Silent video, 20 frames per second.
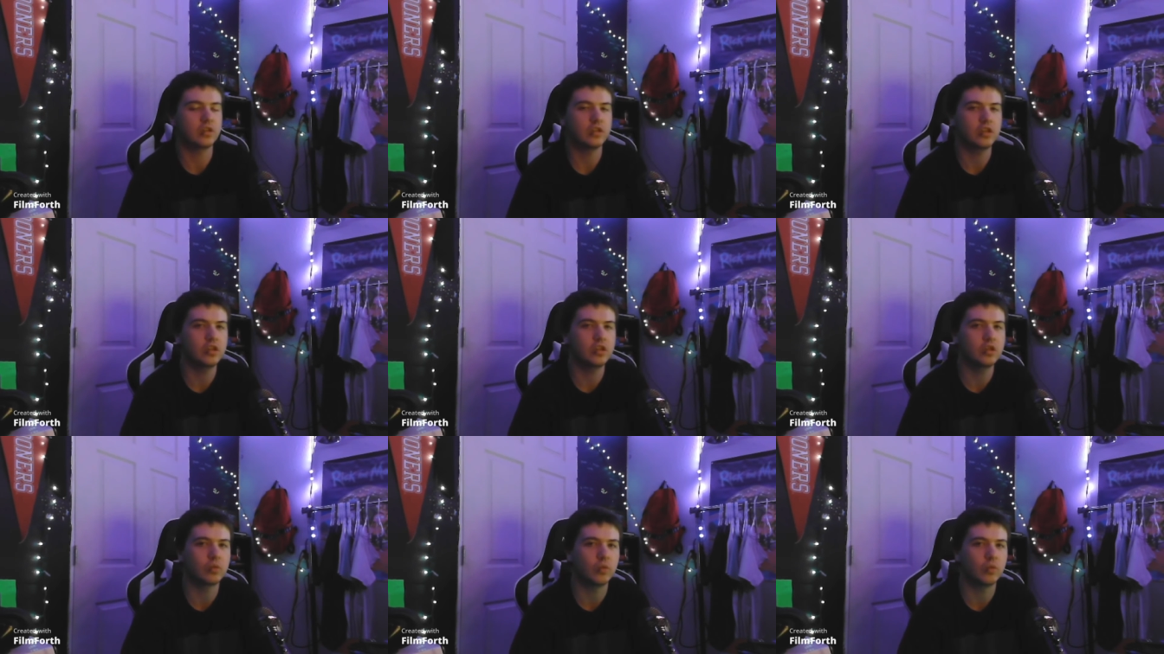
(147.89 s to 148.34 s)

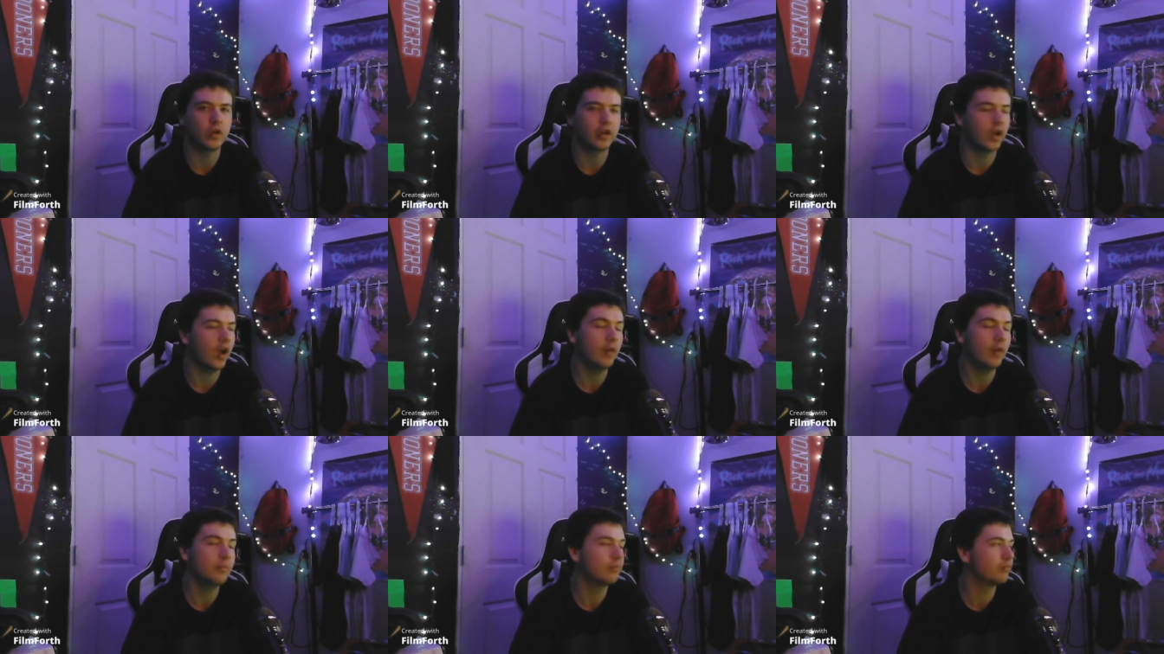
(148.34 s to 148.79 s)
Either one.
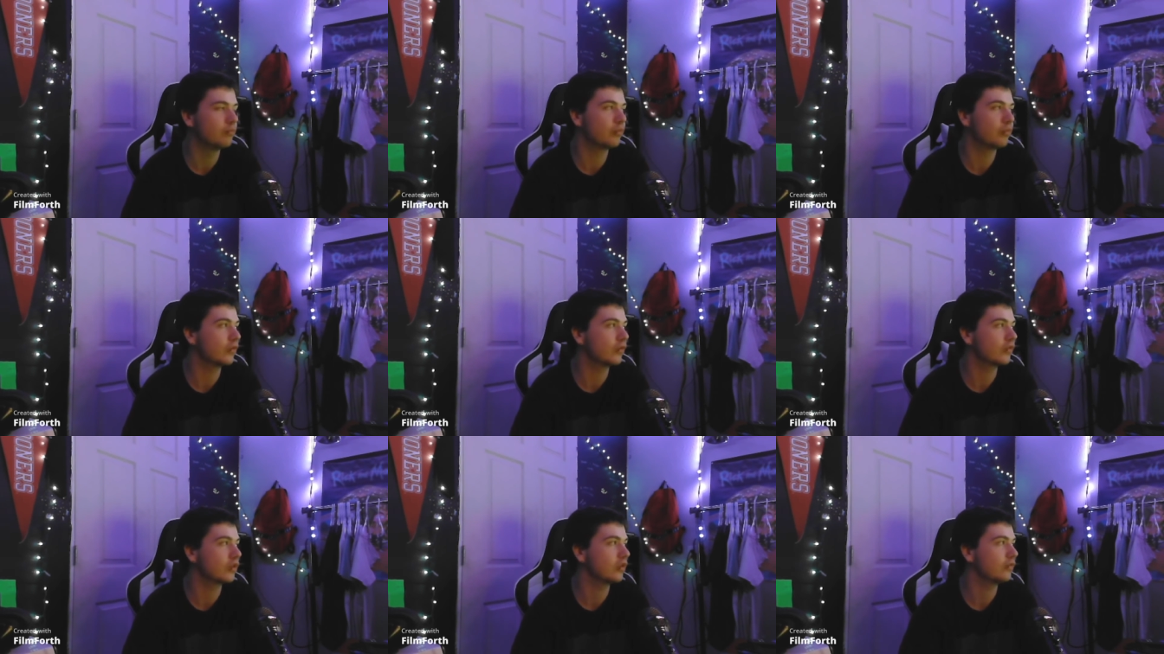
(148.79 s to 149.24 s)
I'm
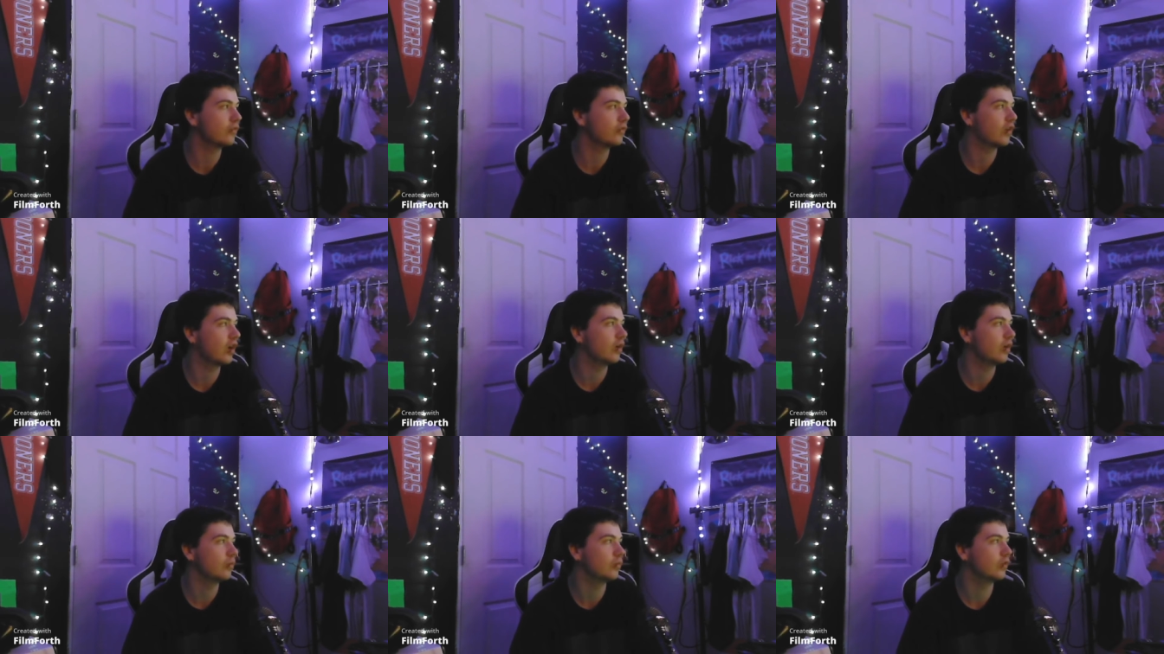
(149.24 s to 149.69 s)
perfectly
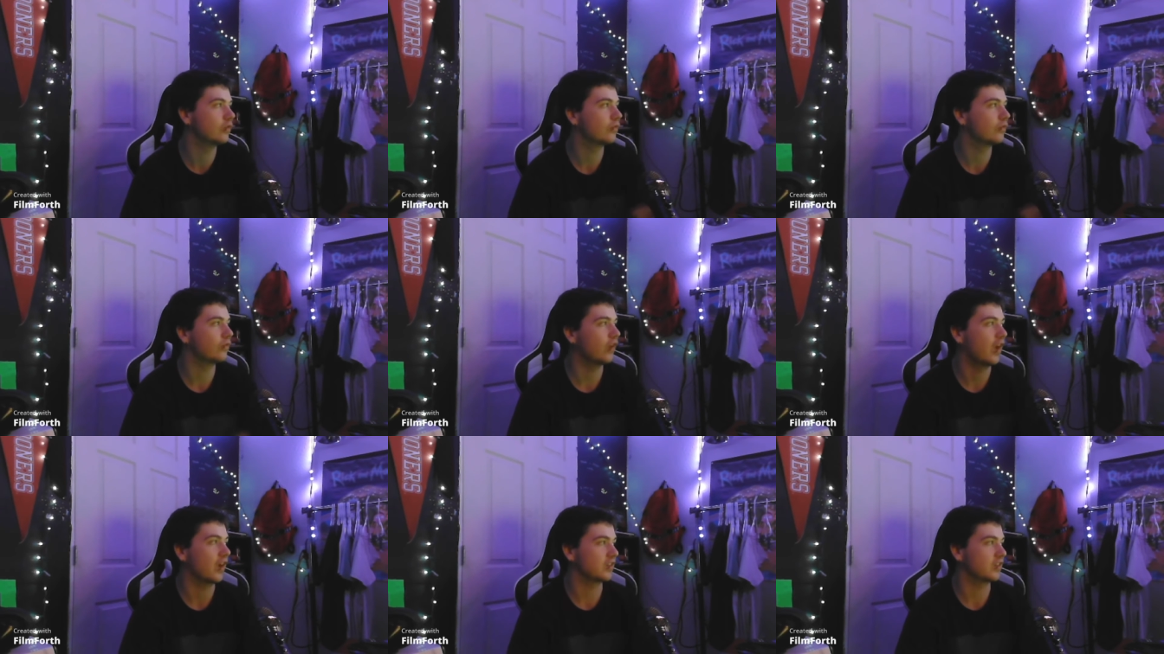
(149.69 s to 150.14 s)
fine
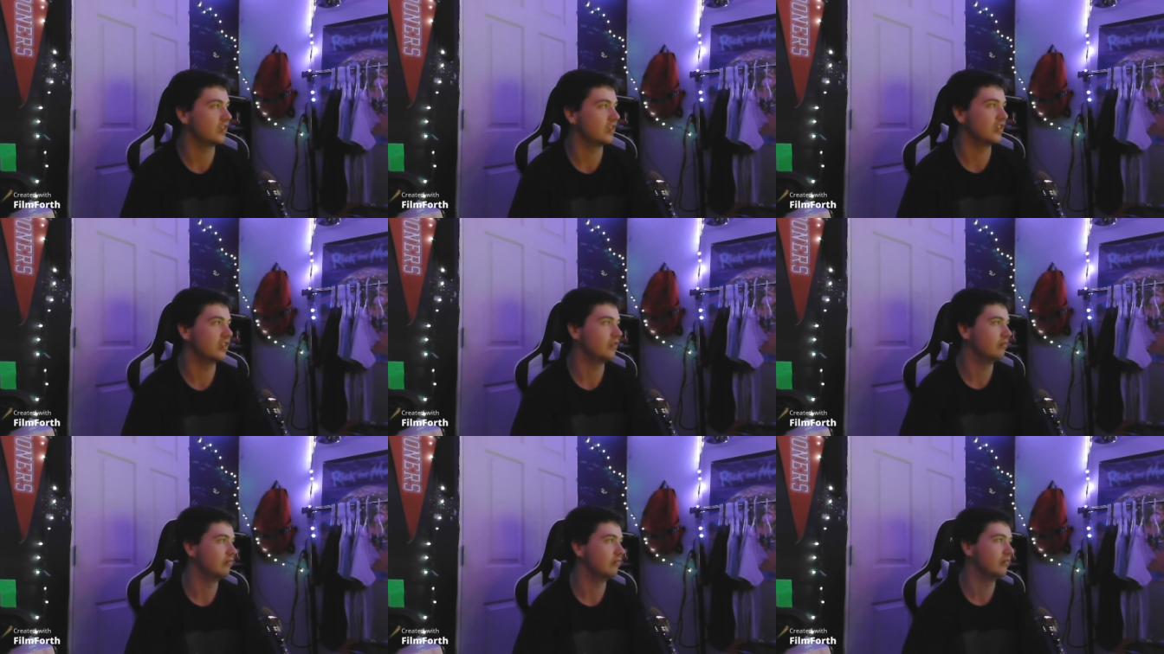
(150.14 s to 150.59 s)
with acting
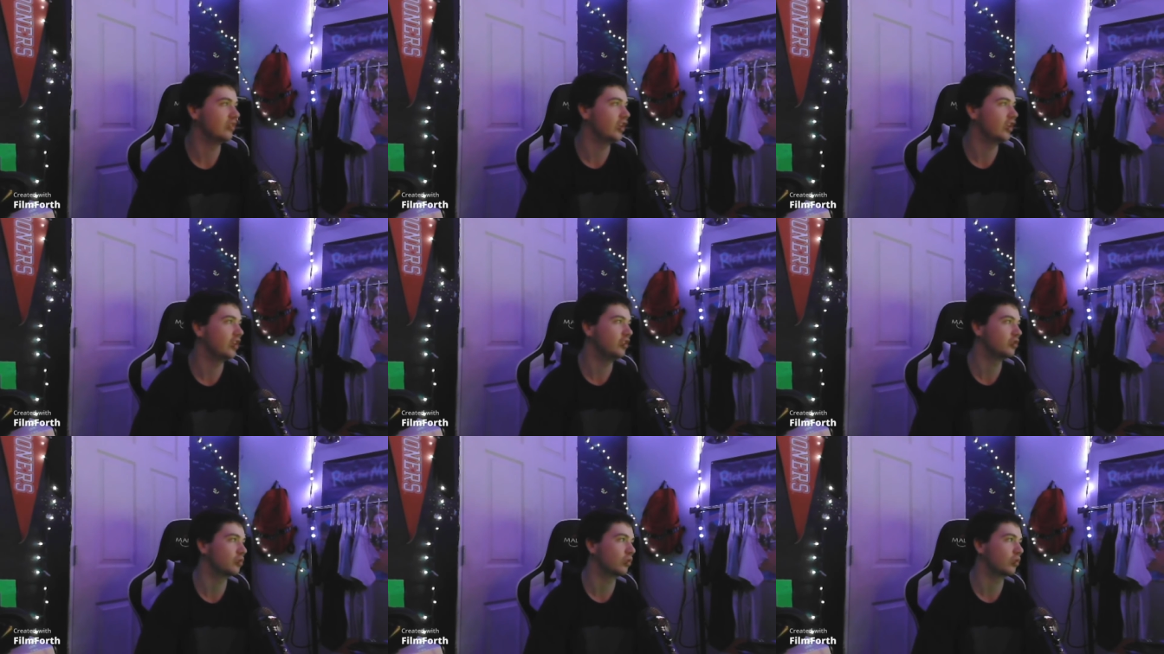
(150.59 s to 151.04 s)
in
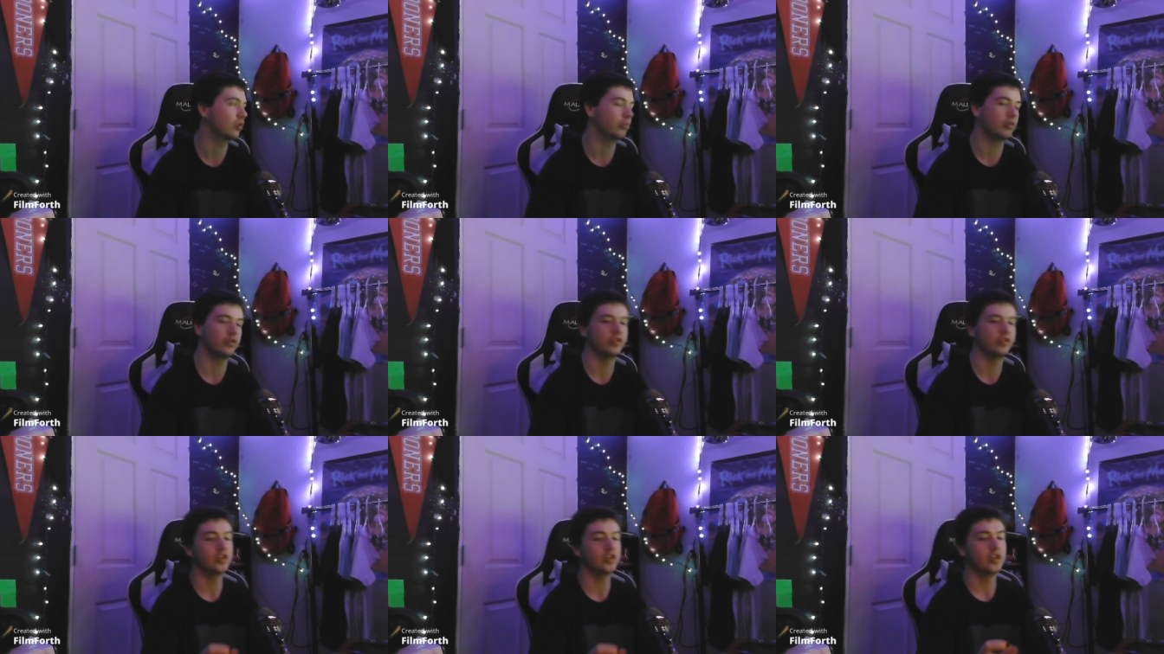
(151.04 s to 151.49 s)
any sort of
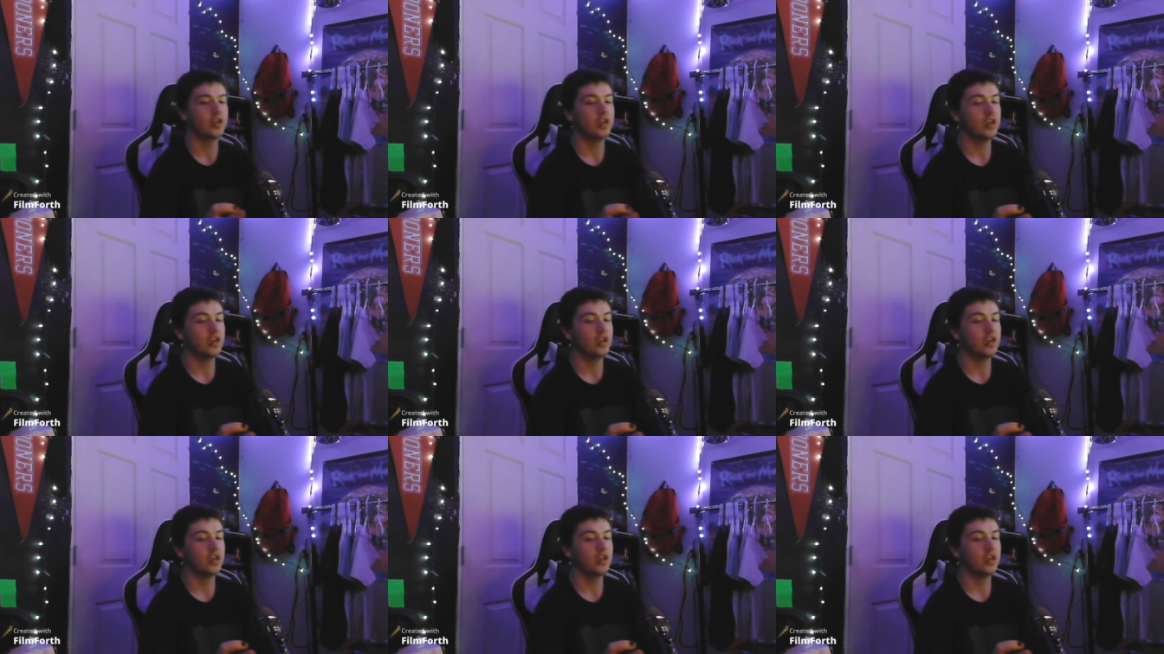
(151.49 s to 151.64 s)
movie.